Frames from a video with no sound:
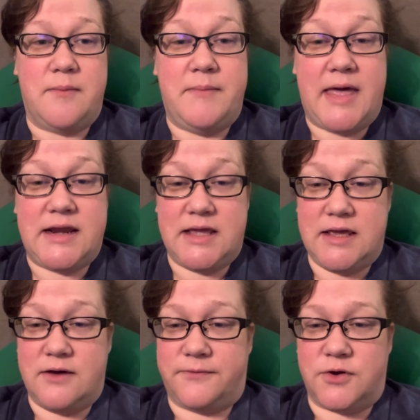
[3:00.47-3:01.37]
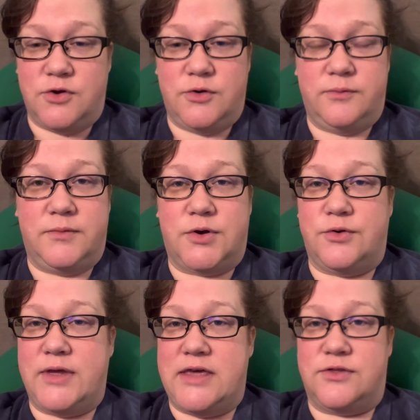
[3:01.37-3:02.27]
many of whom
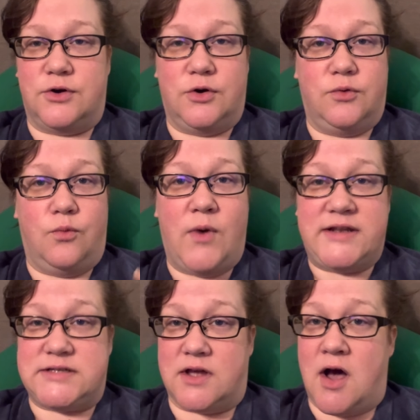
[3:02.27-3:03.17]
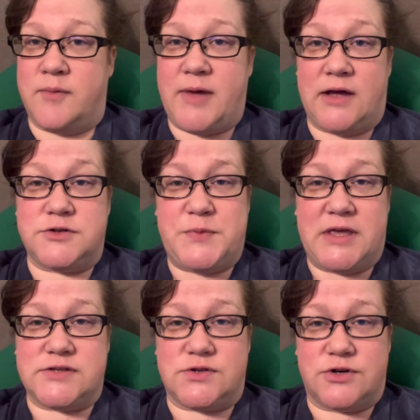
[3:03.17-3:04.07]
who either went to compound
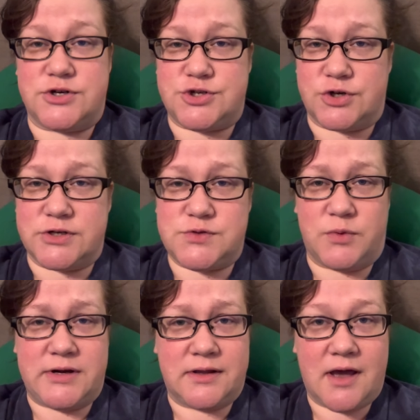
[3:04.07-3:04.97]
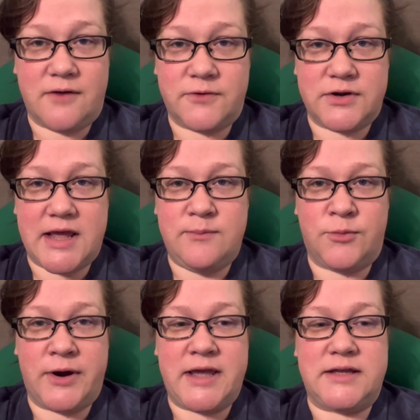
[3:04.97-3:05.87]
because their insurance wouldn't cover name
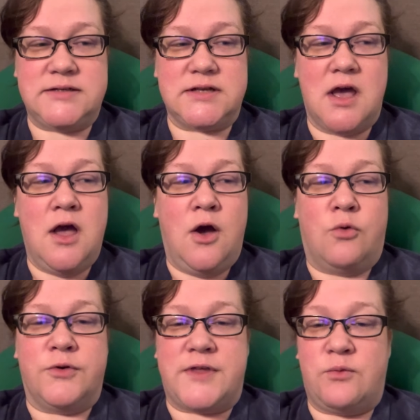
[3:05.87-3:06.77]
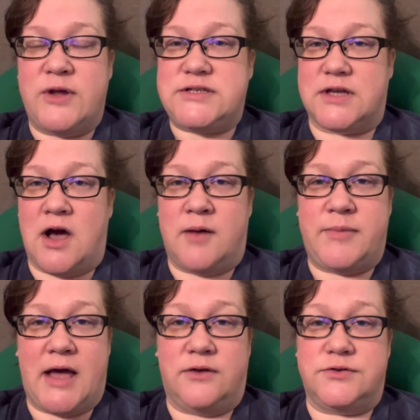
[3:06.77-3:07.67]
brand, or they went to
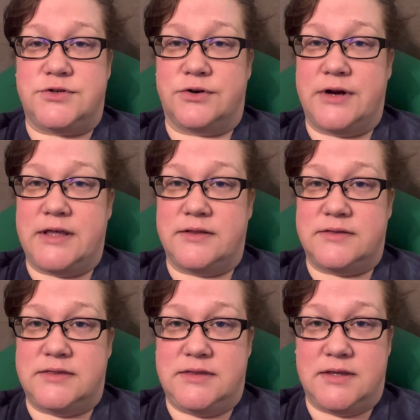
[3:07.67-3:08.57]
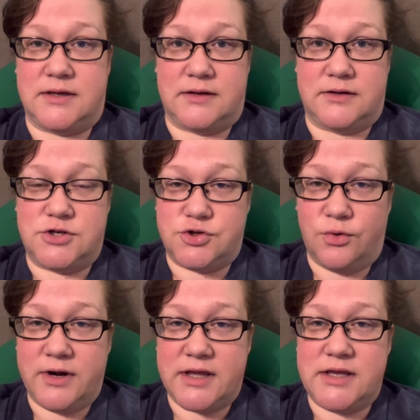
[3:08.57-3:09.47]
compound during the
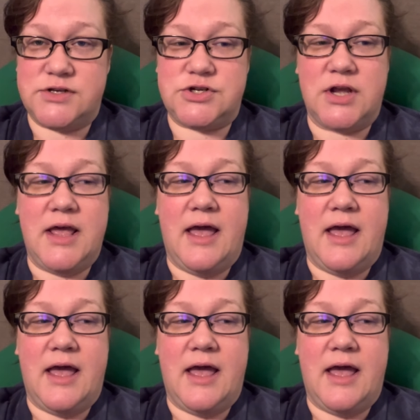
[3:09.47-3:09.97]
shortage,